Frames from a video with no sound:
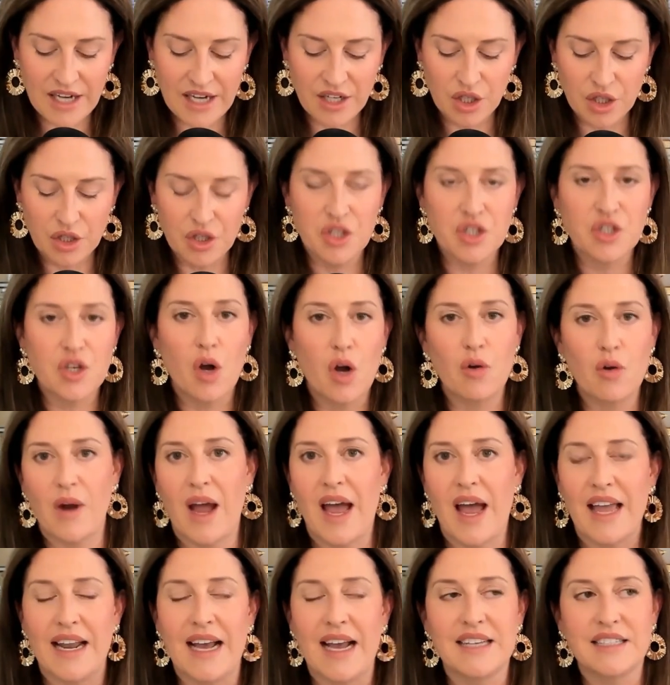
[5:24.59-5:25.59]
And you're so
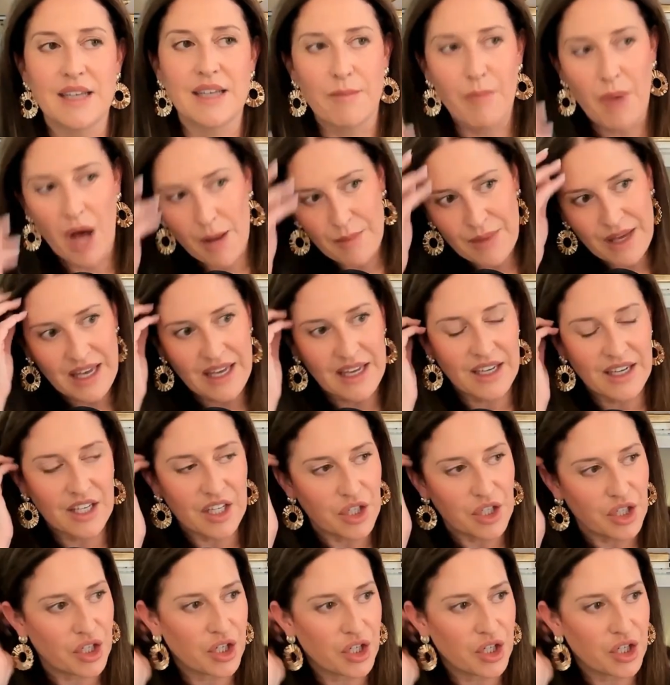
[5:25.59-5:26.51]
right. As a mama,